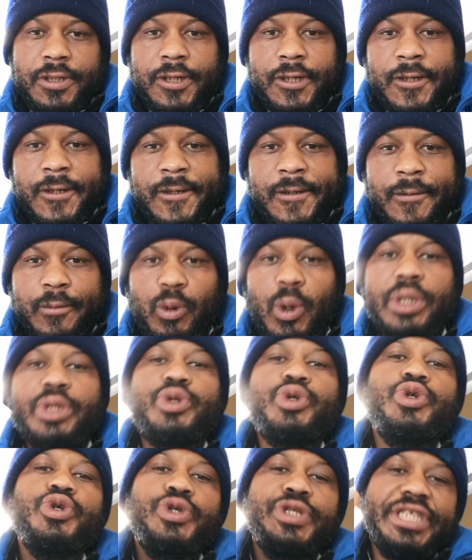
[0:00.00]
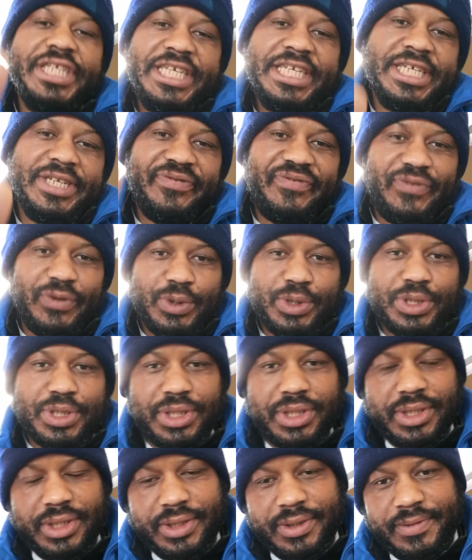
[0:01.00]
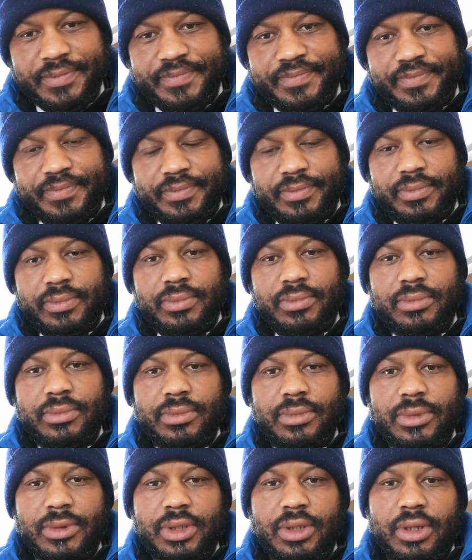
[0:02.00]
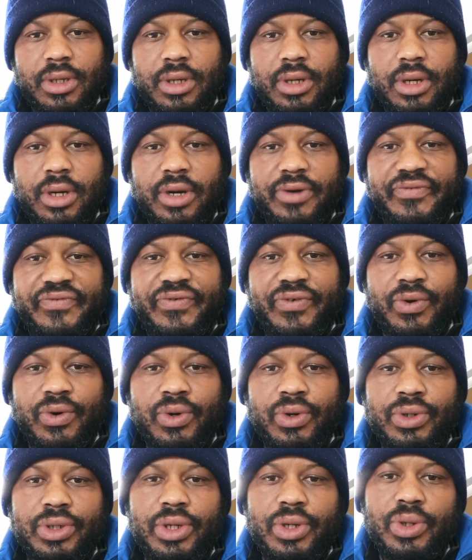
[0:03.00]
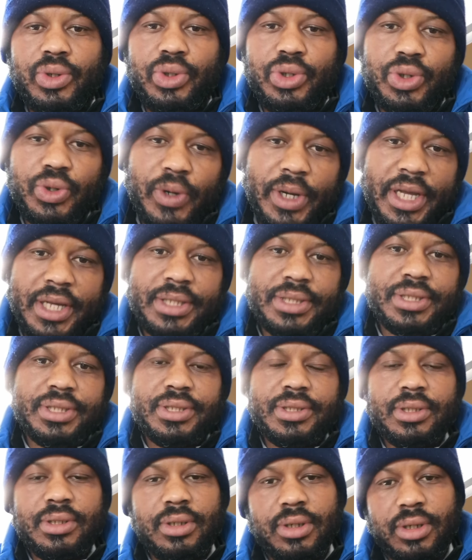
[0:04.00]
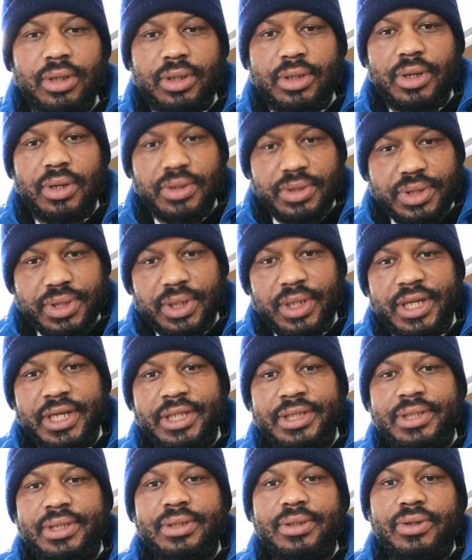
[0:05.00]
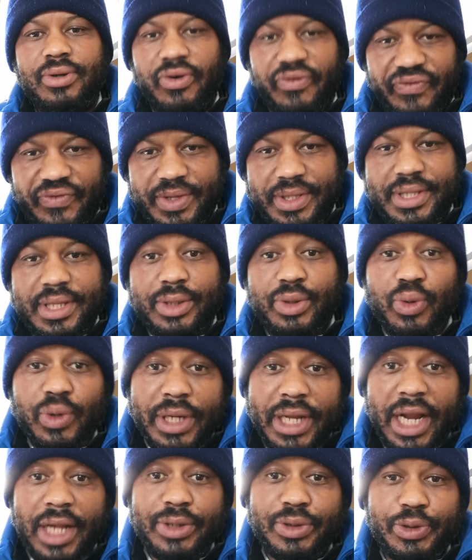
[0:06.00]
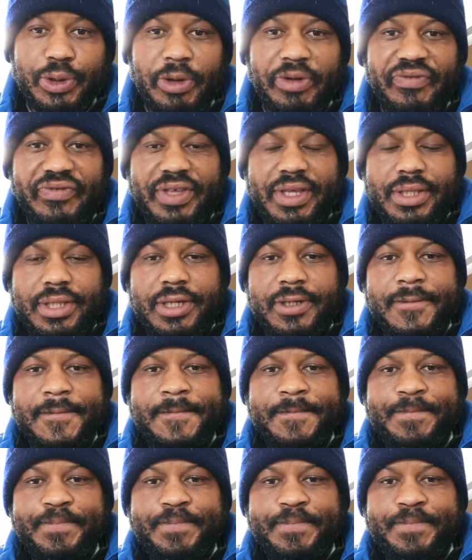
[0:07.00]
Uh, what do you need first uh, for the US uh, consulate officer to grant you a visa?